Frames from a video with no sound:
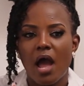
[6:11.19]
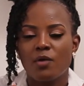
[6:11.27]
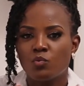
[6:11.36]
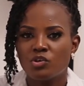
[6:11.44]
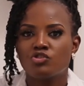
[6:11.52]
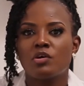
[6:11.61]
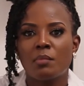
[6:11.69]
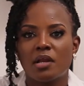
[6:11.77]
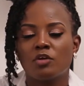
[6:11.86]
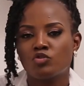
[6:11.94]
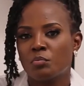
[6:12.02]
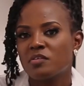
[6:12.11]
I wish someone
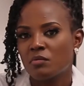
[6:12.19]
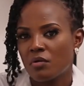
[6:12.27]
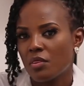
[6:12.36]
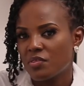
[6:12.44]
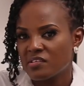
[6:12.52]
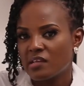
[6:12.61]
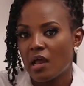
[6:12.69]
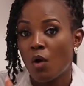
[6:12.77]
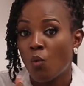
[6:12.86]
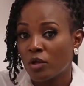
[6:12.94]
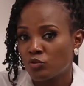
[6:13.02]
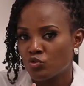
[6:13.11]
had told me some of the things that I
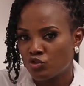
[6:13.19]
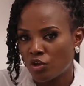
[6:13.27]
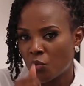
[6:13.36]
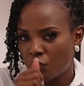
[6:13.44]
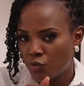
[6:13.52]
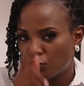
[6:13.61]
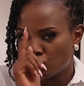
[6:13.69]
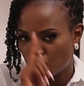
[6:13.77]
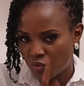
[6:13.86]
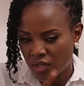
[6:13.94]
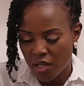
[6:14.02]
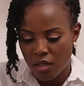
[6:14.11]
want to share with you
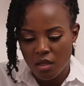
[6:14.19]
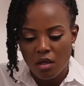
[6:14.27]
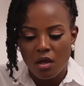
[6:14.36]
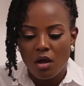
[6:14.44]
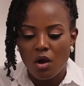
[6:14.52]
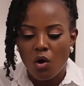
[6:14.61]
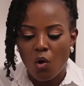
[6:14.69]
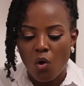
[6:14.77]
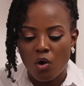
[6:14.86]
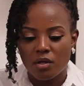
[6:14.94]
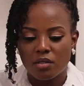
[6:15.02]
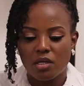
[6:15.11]
today
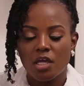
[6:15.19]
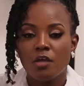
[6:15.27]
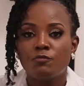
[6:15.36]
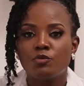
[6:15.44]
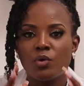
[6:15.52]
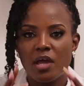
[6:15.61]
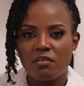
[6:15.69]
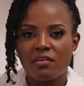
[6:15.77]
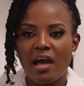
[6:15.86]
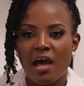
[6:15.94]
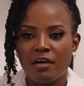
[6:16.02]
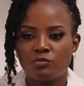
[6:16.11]
on if you ever
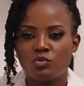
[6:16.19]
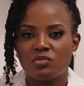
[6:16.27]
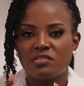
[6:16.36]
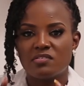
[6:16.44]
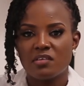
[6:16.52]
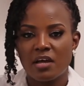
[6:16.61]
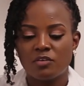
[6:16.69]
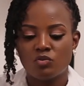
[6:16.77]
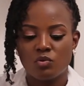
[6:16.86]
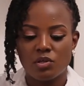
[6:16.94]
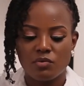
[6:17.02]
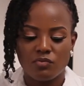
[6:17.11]
have to decide
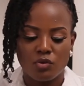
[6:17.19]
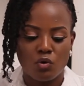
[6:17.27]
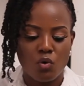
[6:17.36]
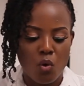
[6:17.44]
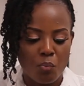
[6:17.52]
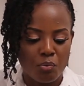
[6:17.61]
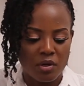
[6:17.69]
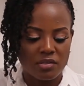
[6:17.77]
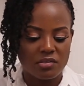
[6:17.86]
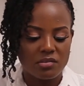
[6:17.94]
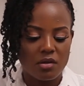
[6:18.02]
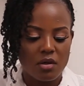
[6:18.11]
to leave the corporate,